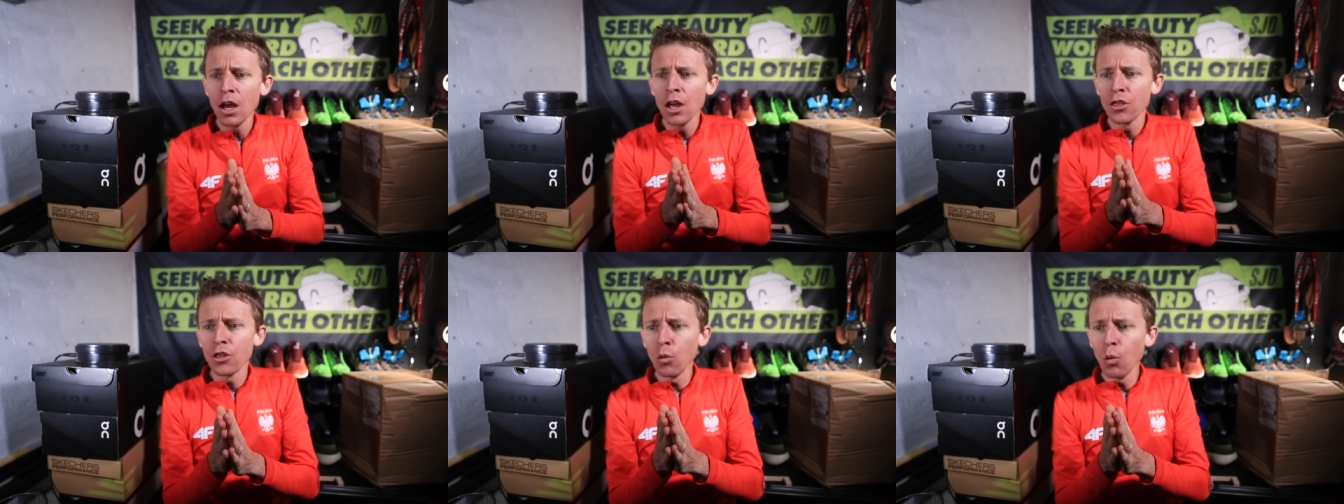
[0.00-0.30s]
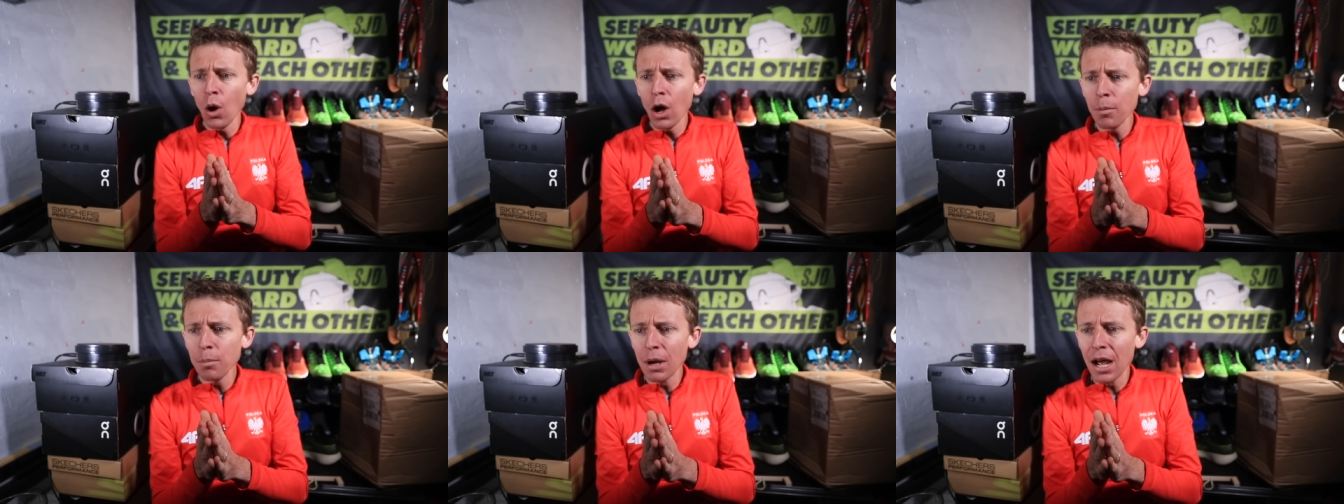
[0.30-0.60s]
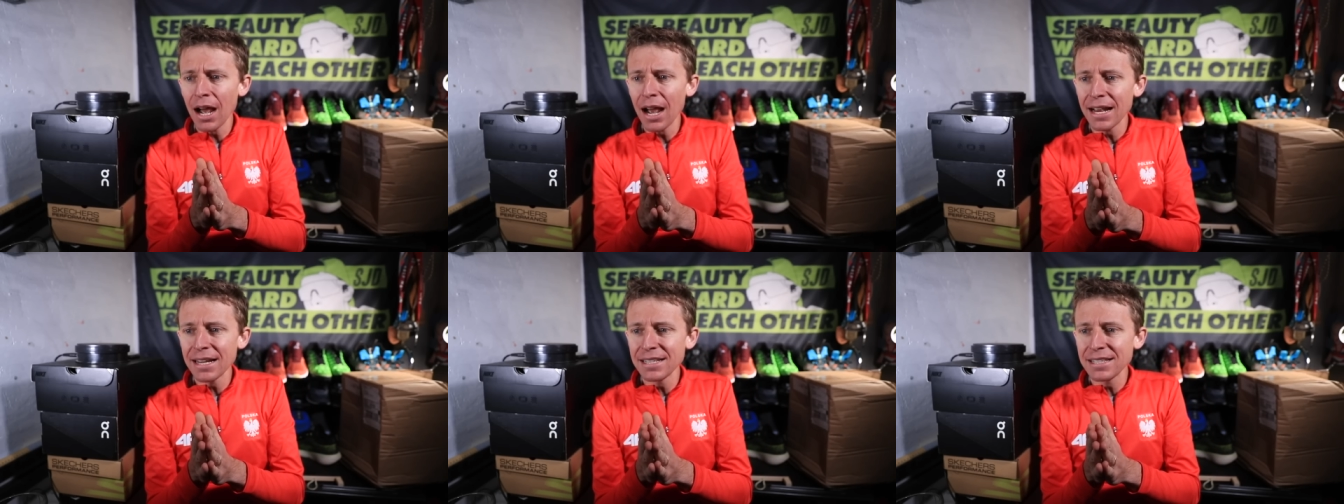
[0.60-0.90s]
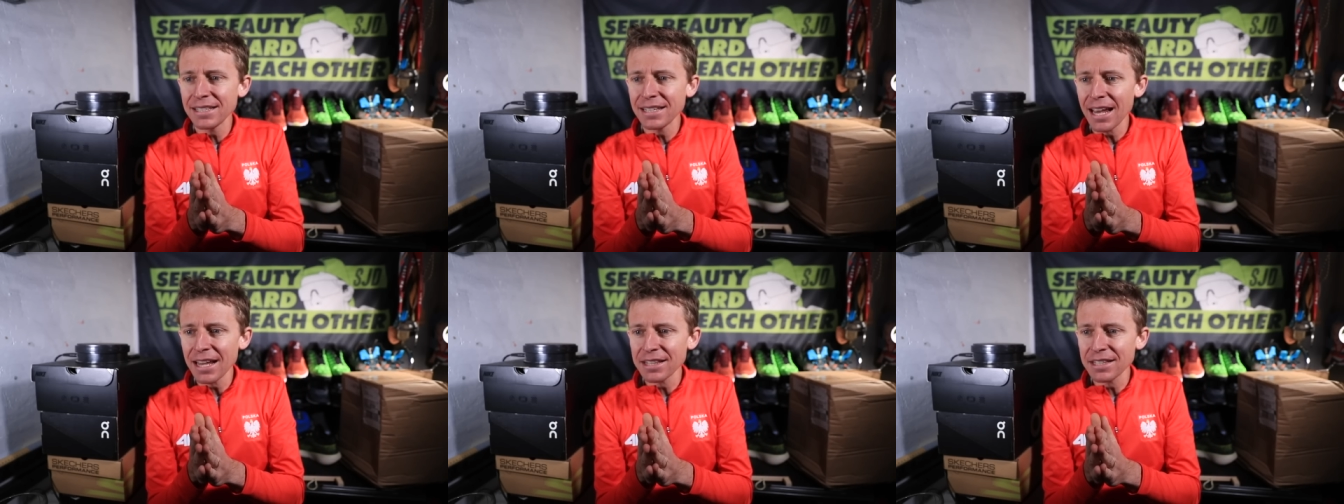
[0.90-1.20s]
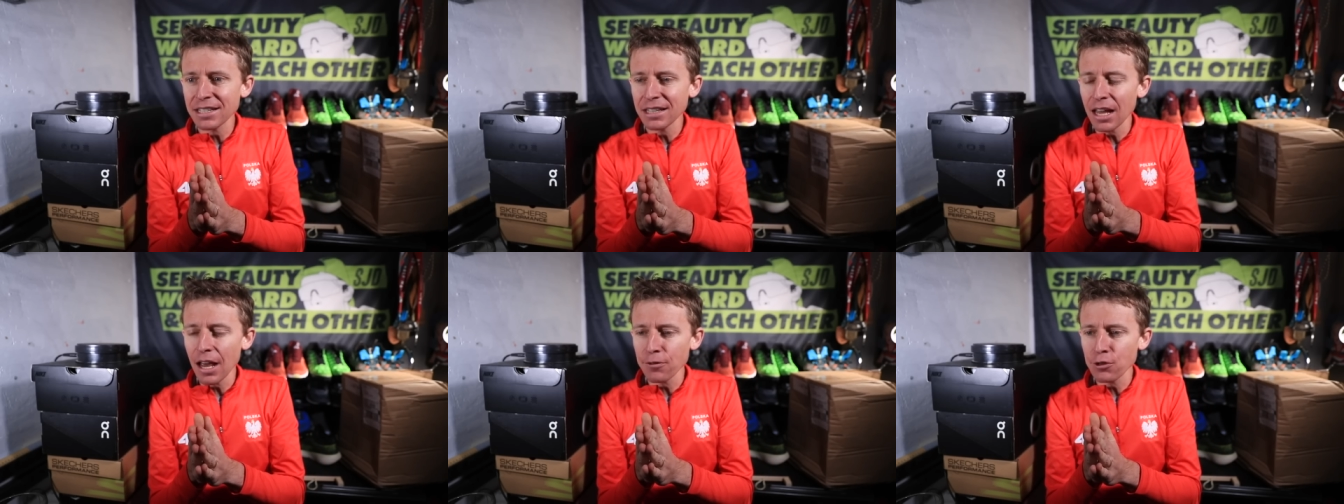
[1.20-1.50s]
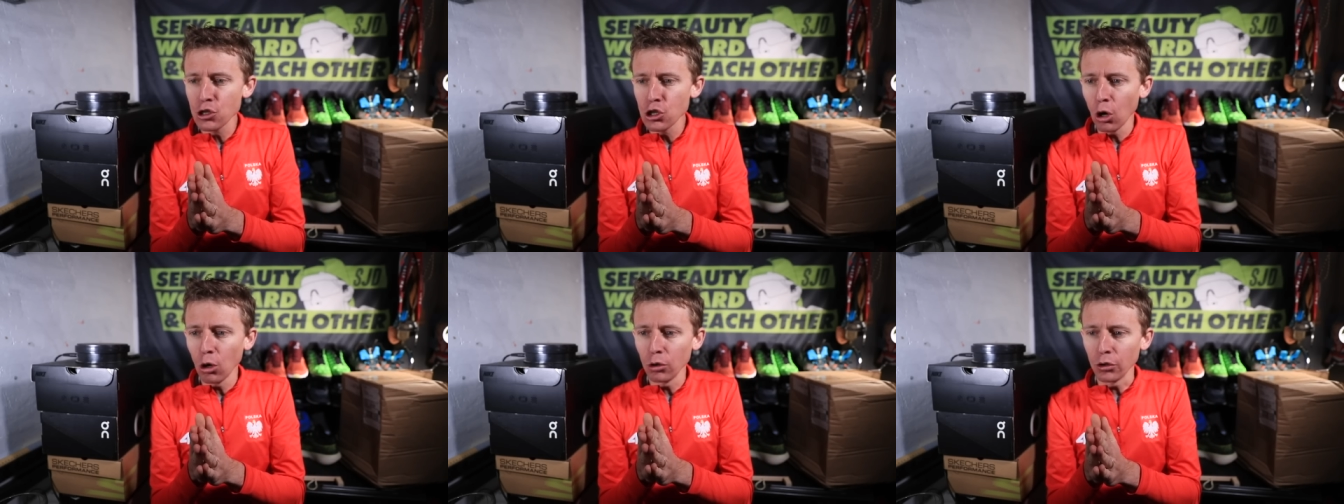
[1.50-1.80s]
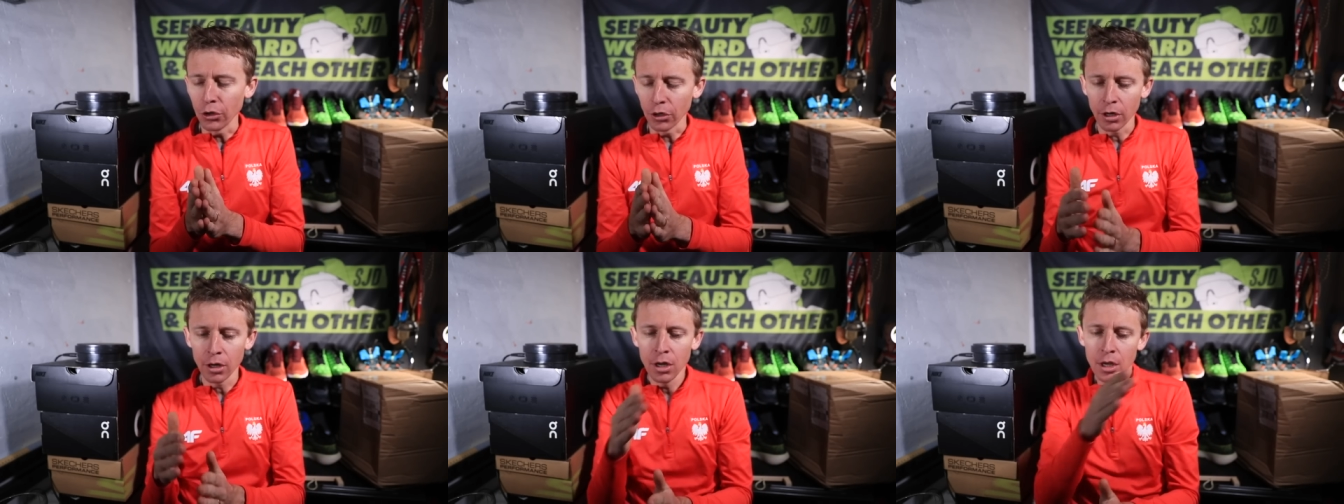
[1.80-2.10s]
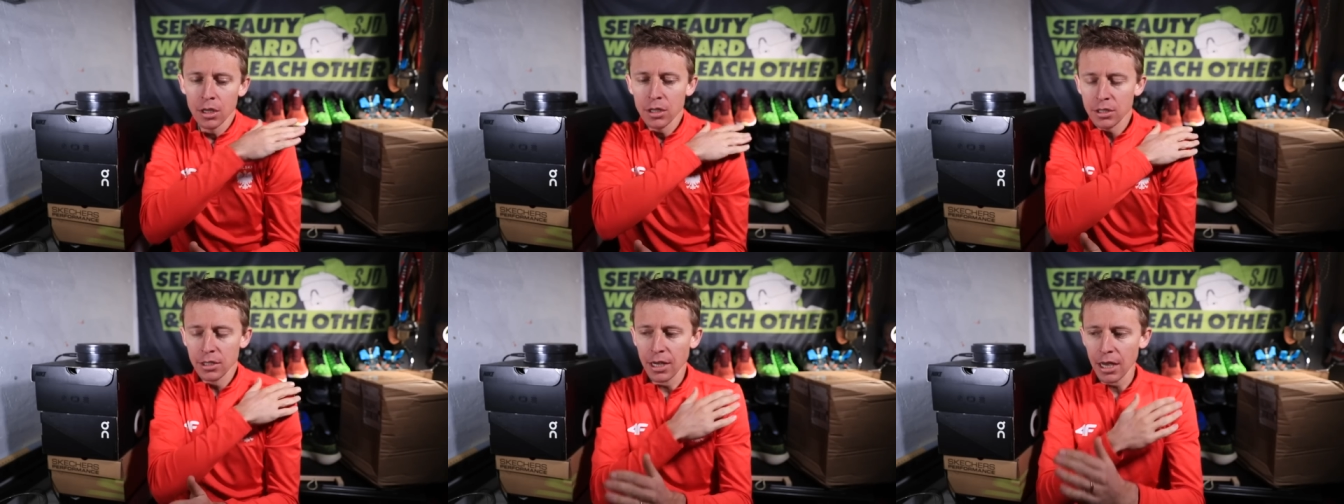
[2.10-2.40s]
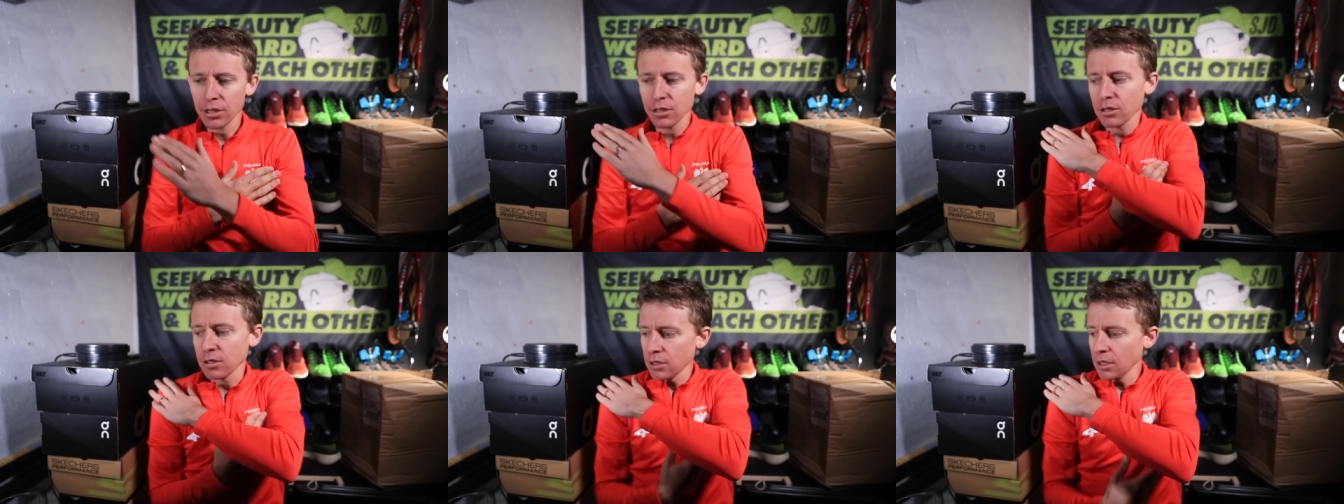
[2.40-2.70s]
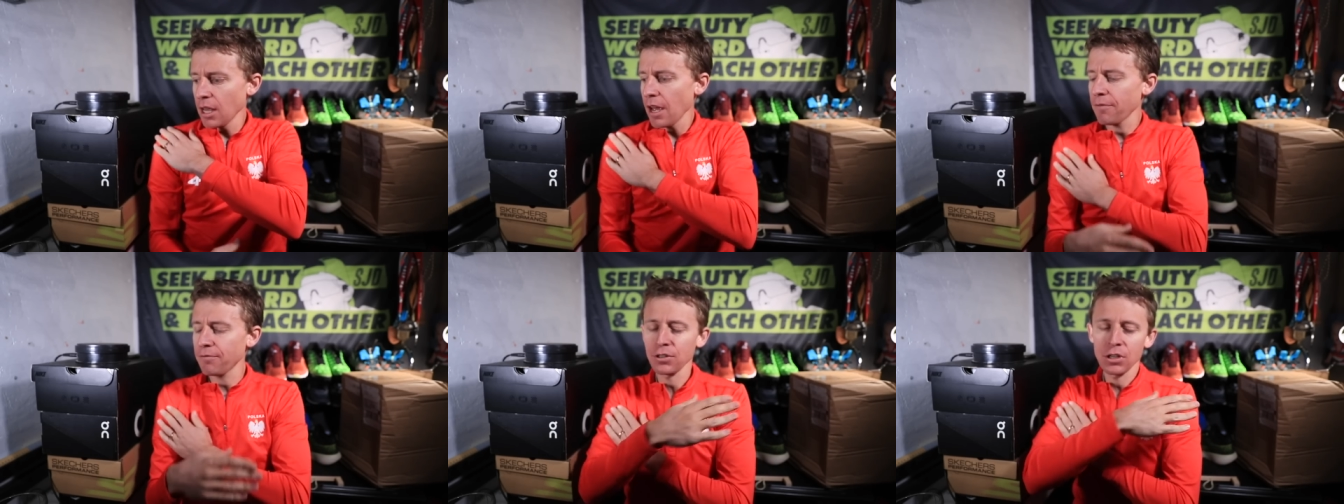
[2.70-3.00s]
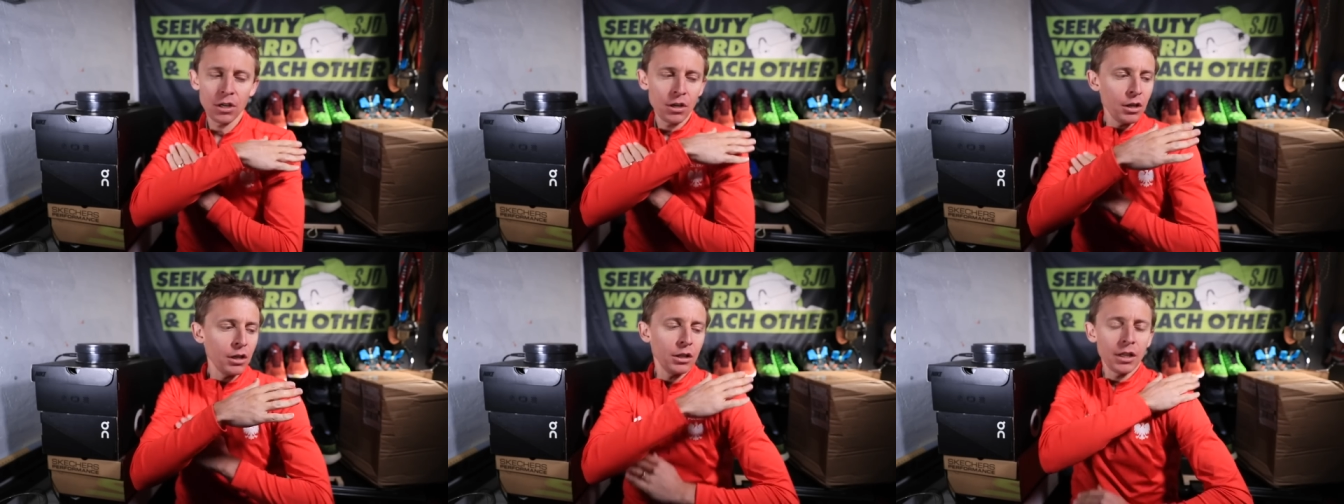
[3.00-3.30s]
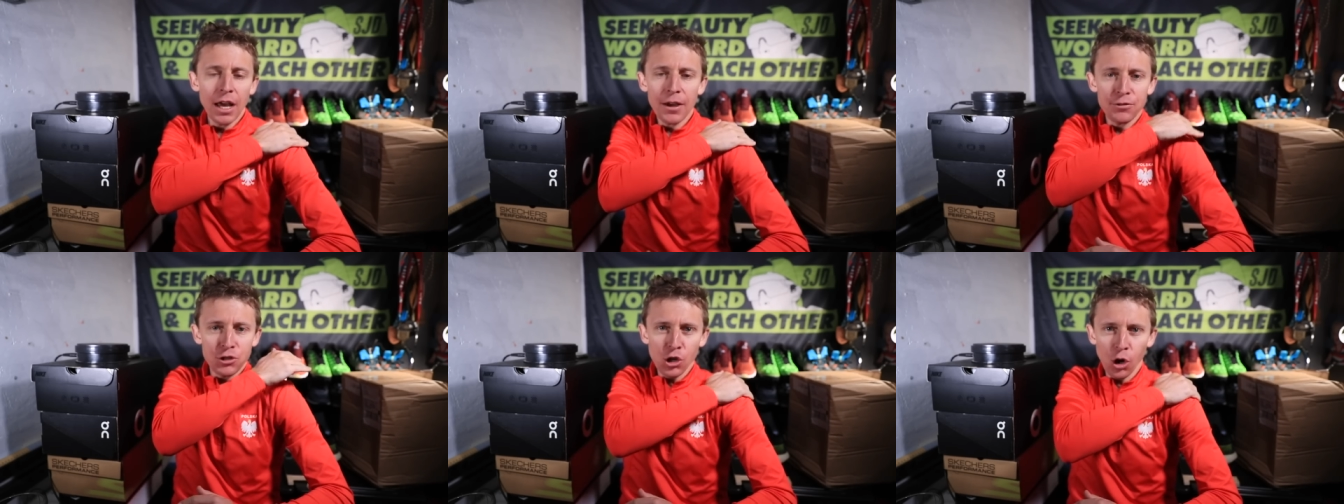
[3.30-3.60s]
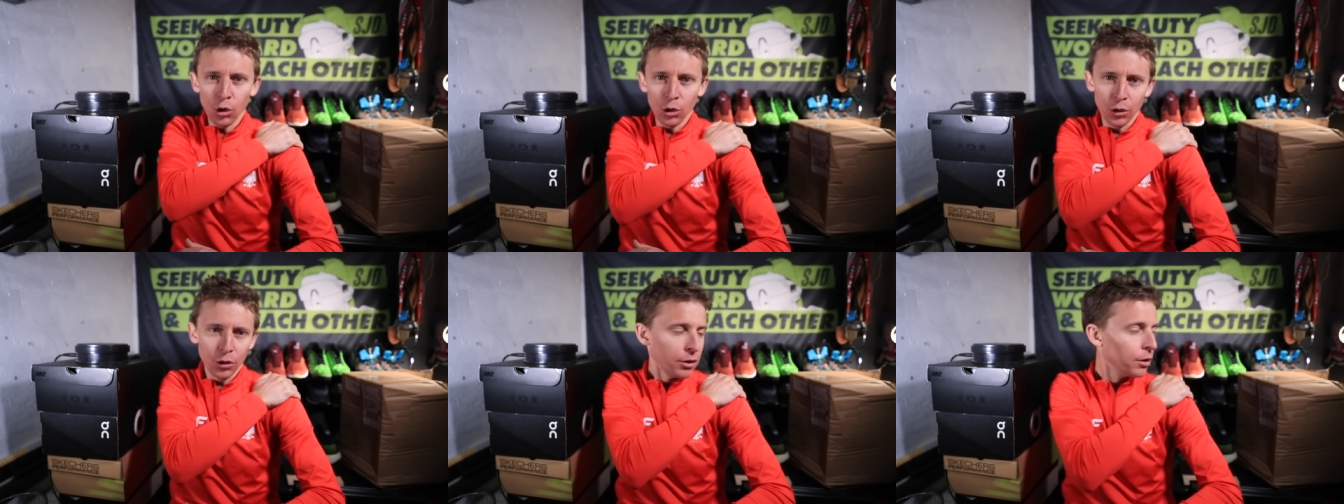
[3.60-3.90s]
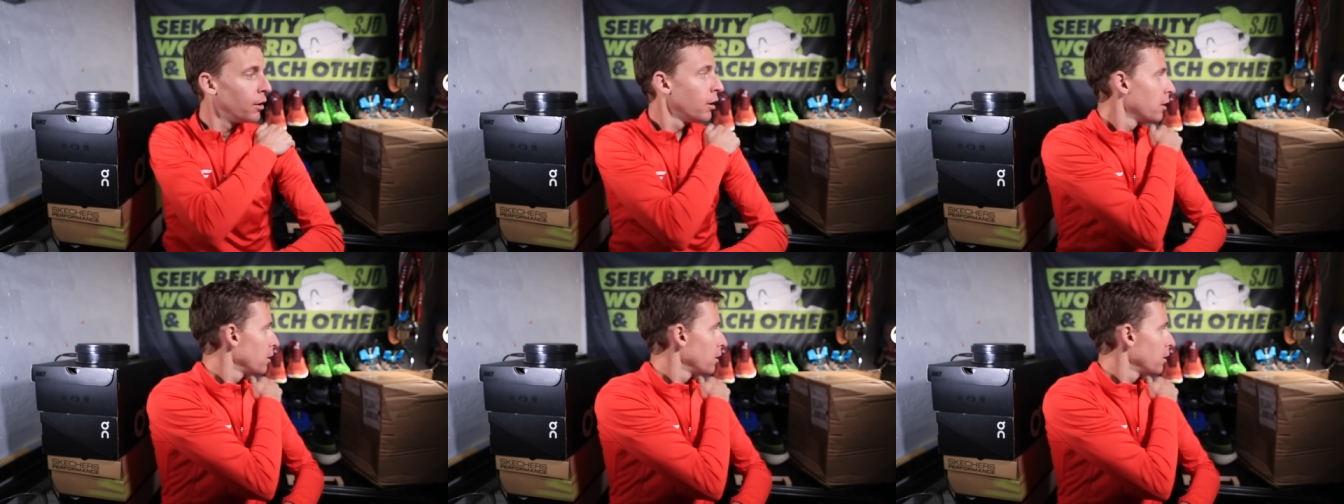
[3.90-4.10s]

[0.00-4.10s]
The one behind Seth's left shoulder. Seth's left, left shoulder.